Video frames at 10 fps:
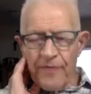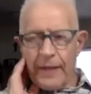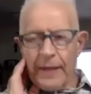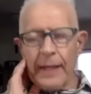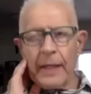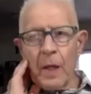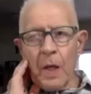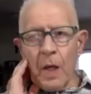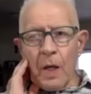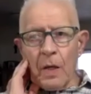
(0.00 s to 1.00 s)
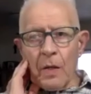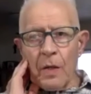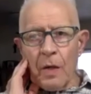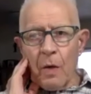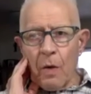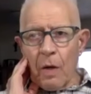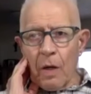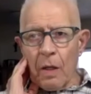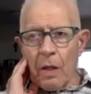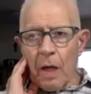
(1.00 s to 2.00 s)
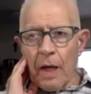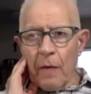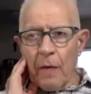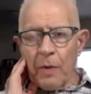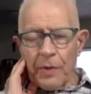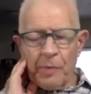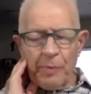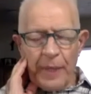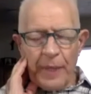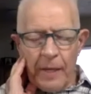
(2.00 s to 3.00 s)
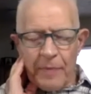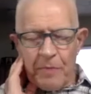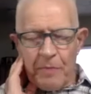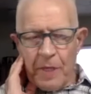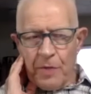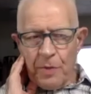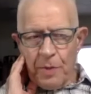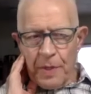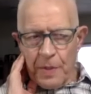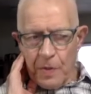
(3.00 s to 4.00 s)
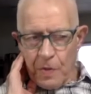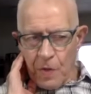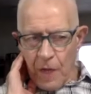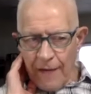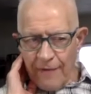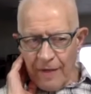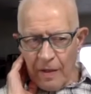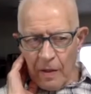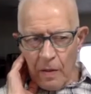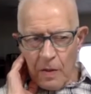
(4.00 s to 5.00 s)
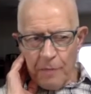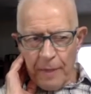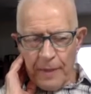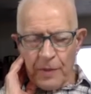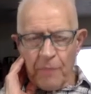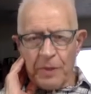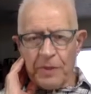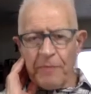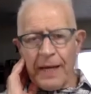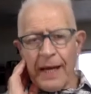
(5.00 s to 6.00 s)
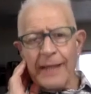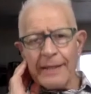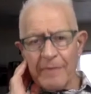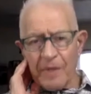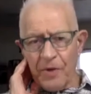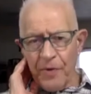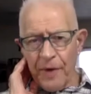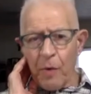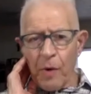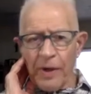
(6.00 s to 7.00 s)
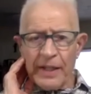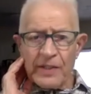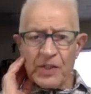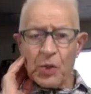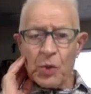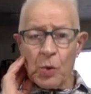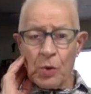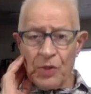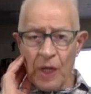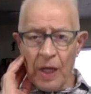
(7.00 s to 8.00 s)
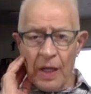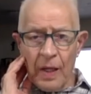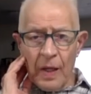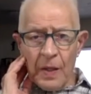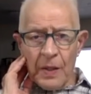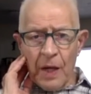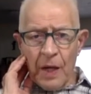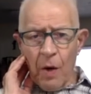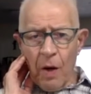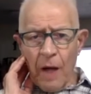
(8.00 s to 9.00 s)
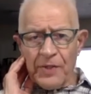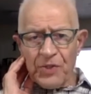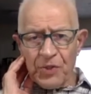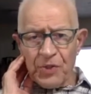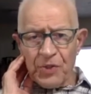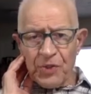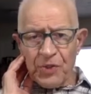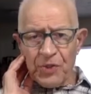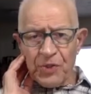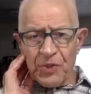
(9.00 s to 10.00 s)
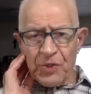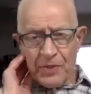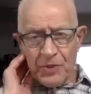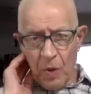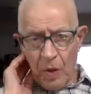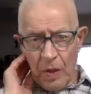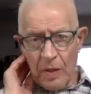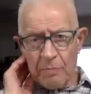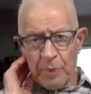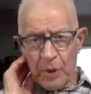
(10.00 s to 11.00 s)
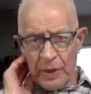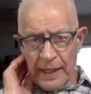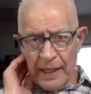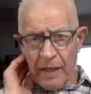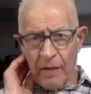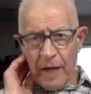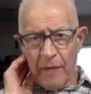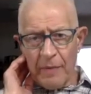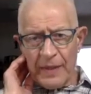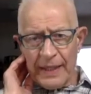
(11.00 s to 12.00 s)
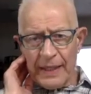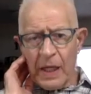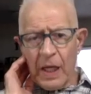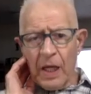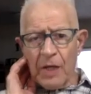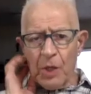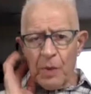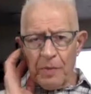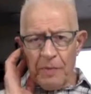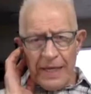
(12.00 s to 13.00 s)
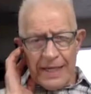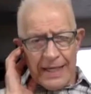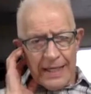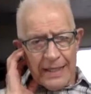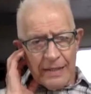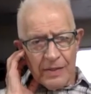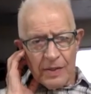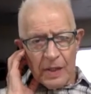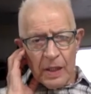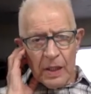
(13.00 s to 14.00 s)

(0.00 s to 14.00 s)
And then, you know, what you're bringing up to me too is having spent so much of my academic career working in schools, you know, I saw it happening. I saw bullying going on, but then you would meet kids